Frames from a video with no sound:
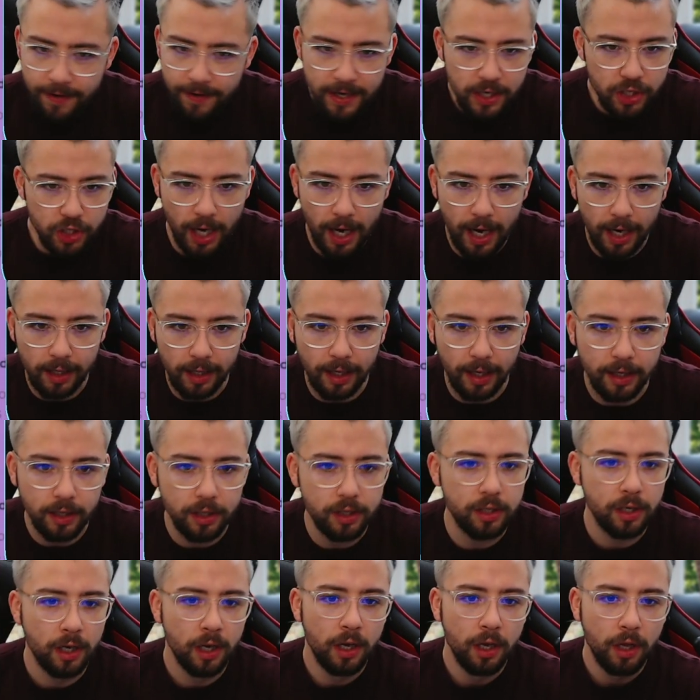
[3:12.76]
feature
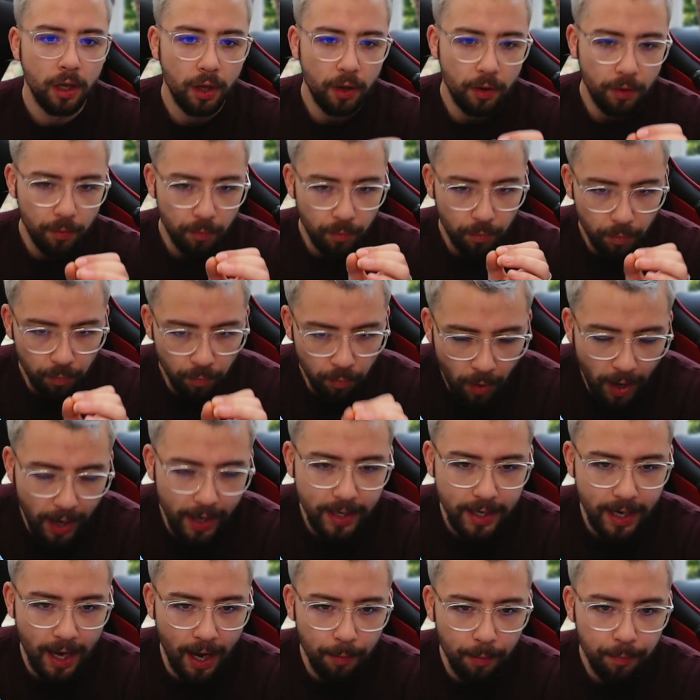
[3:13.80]
highlights.
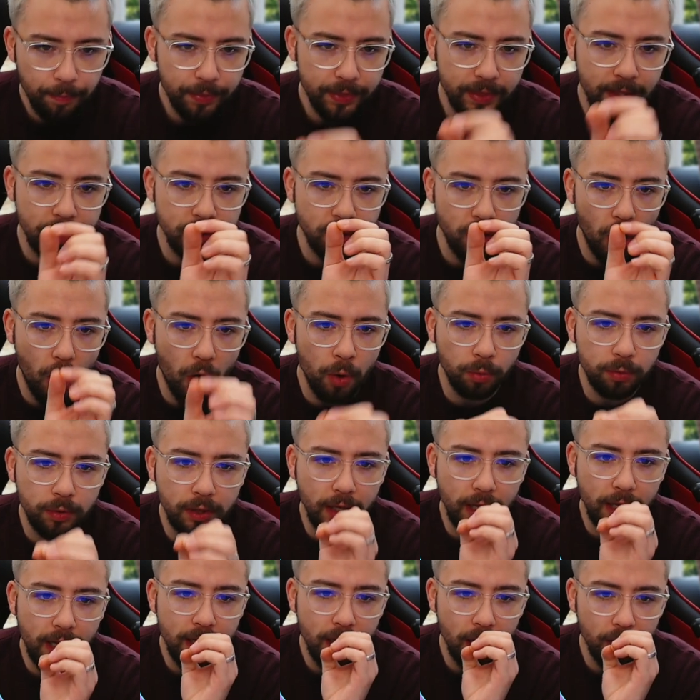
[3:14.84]
Right now, there's
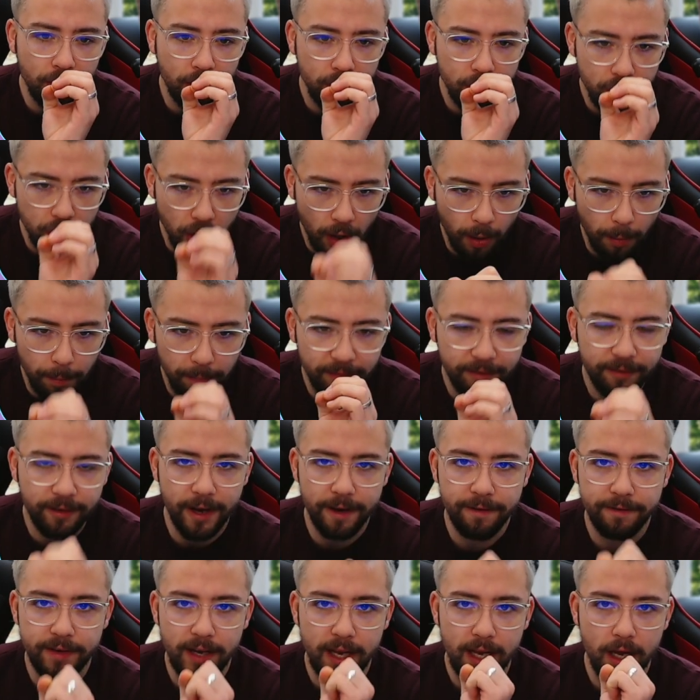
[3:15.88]
only the top
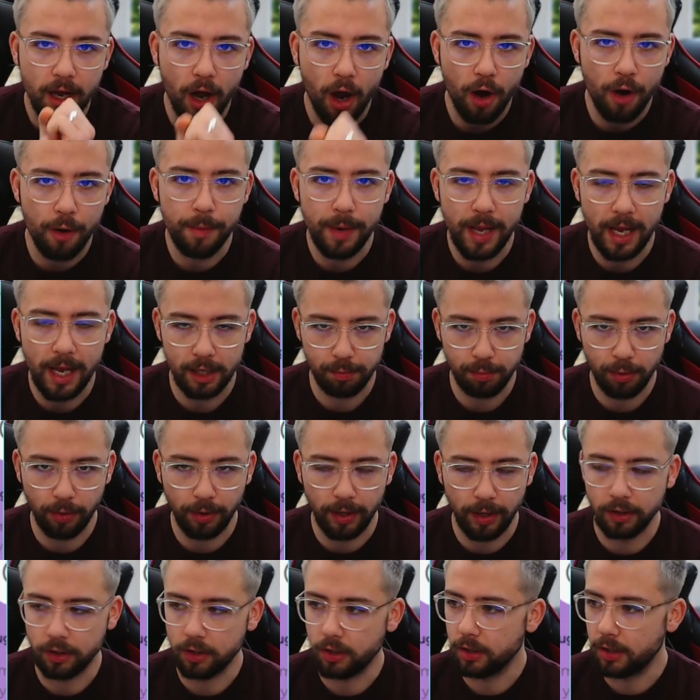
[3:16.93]
50 OBS
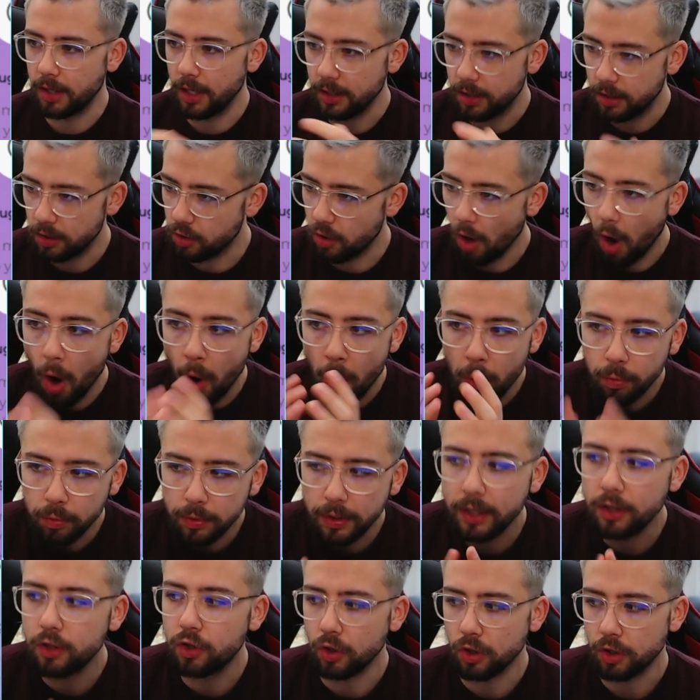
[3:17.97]
plugins because this is
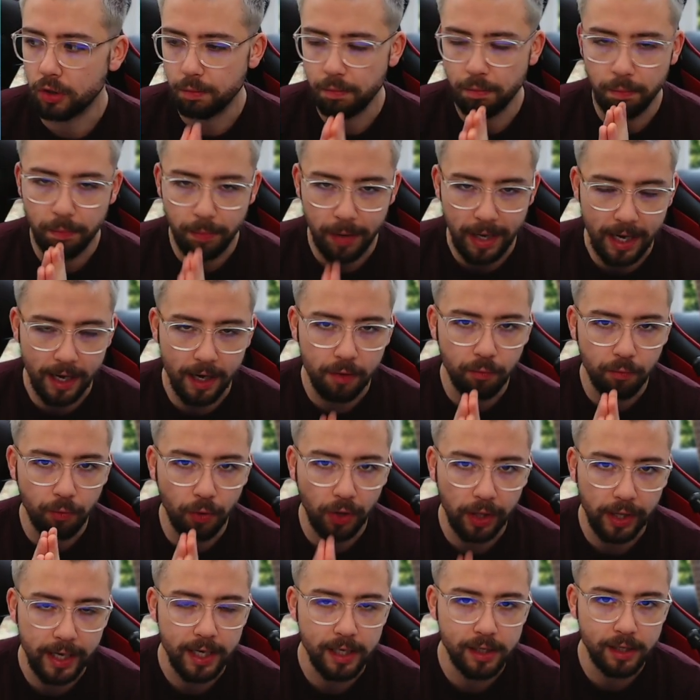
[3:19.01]
only just being
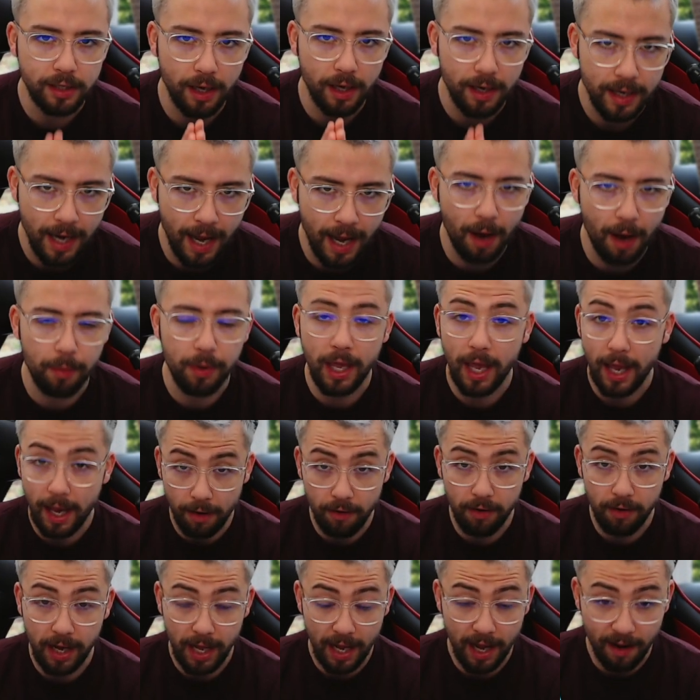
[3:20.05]
released now. You're
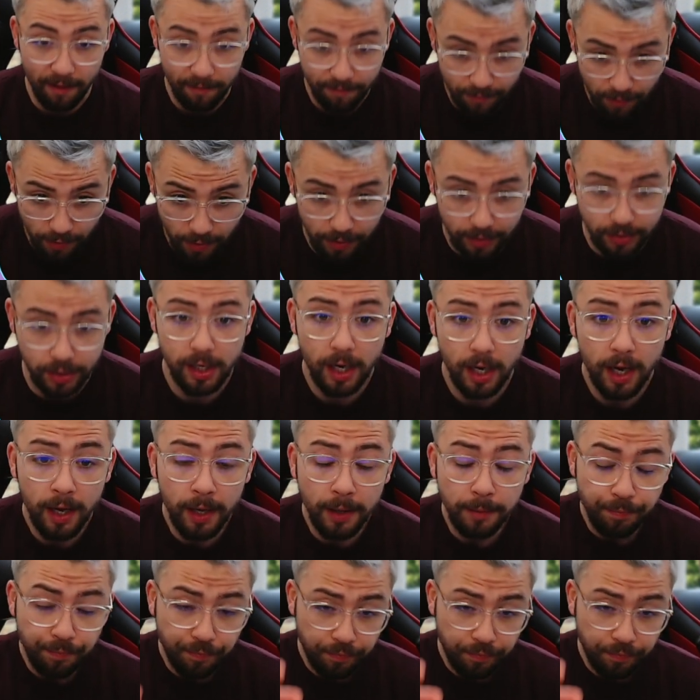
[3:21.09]
hearing it here first.